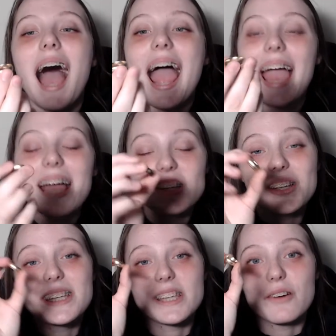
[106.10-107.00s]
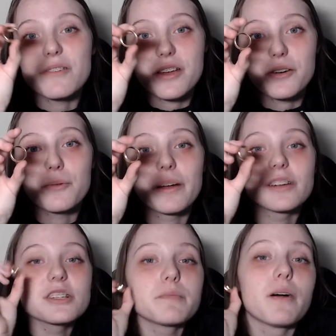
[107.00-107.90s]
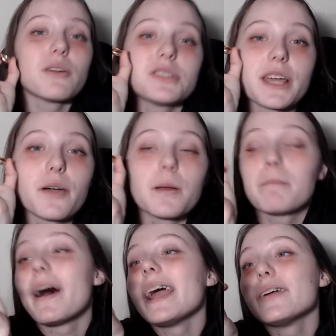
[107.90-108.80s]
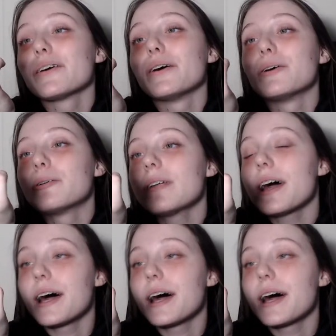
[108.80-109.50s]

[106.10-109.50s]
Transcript: I actually don't know where you're supposed to go and buy your own.